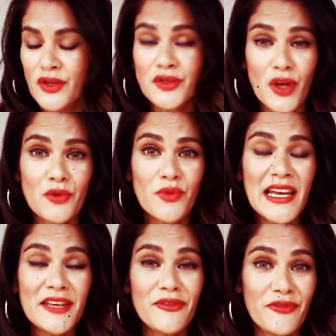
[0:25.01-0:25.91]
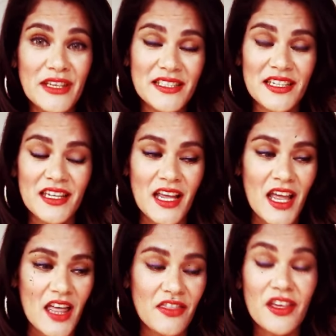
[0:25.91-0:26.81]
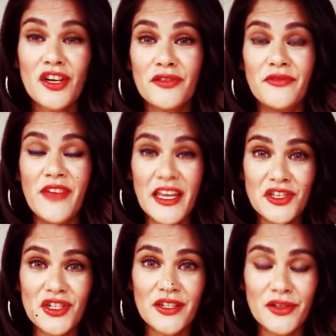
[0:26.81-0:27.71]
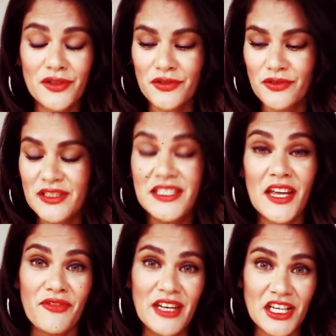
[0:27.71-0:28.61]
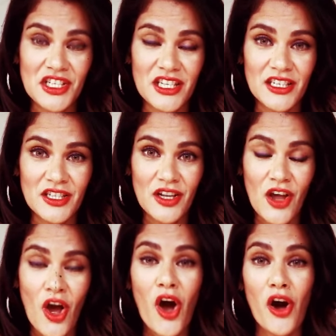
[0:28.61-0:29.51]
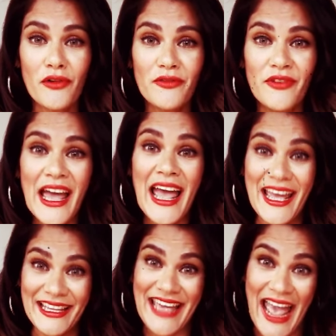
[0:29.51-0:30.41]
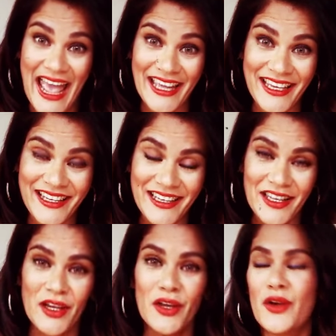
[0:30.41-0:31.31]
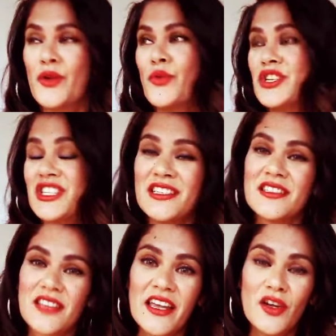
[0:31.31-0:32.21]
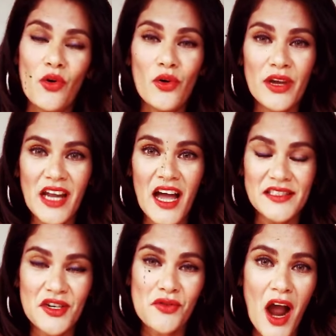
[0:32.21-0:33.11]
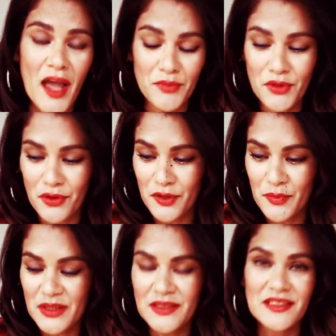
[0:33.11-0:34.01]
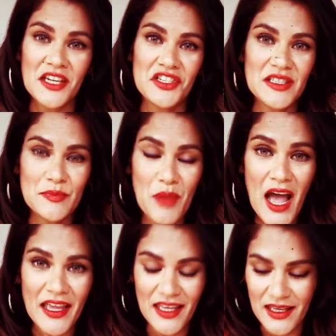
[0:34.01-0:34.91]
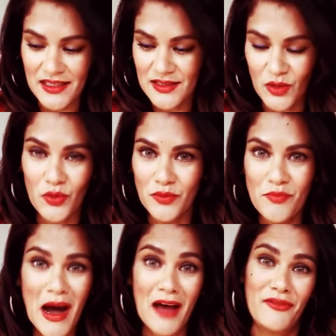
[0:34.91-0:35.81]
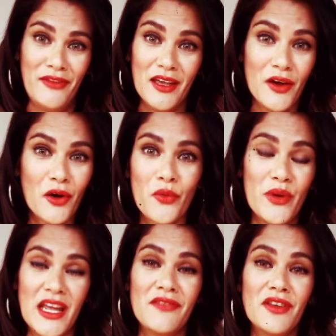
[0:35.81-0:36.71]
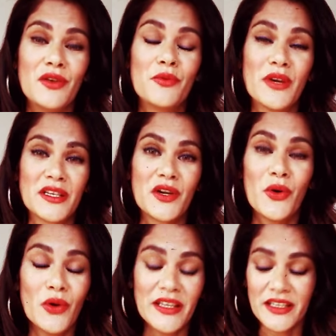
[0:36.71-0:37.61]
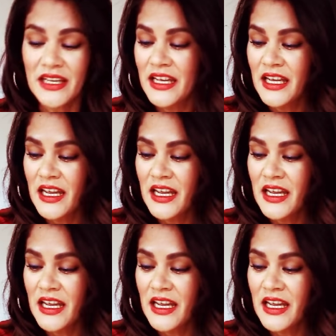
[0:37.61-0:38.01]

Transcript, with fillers: don't really fit the conventional definition of a gang which is an organized crime group such as bikies or mafia or whatever you want to call it.